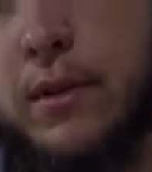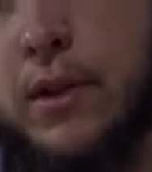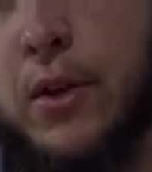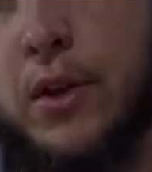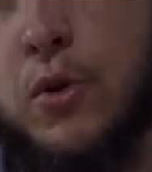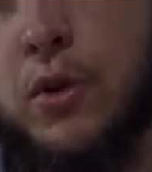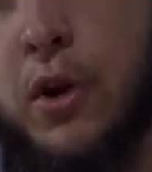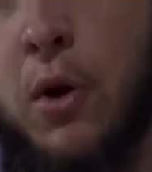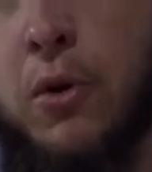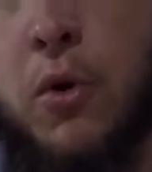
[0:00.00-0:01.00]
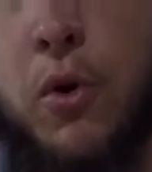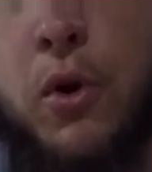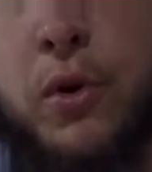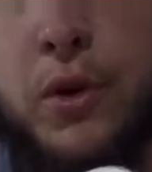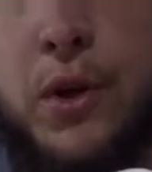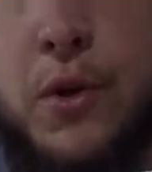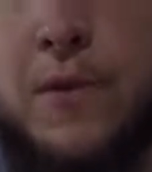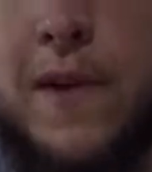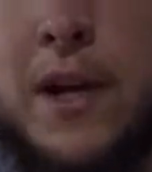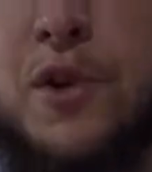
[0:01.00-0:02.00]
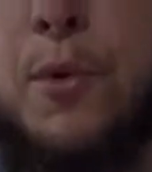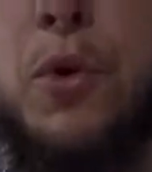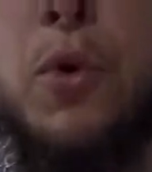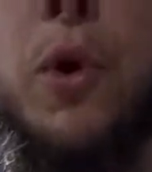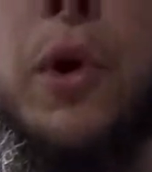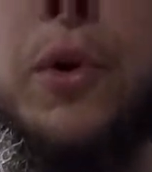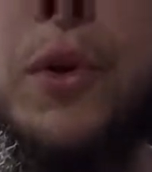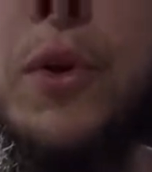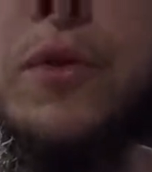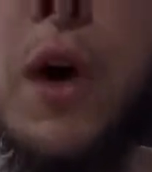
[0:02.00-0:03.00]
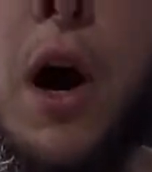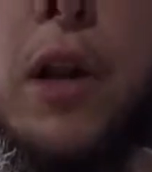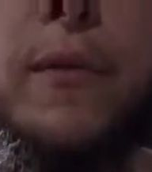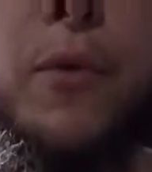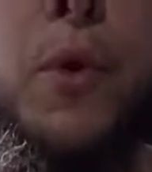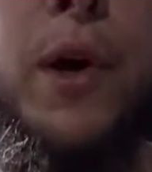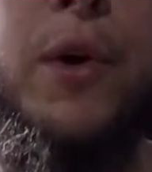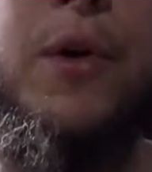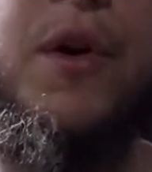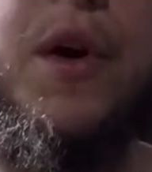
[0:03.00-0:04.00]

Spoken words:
You can use canola oil, you can use vegetable oil, you can use olive oil,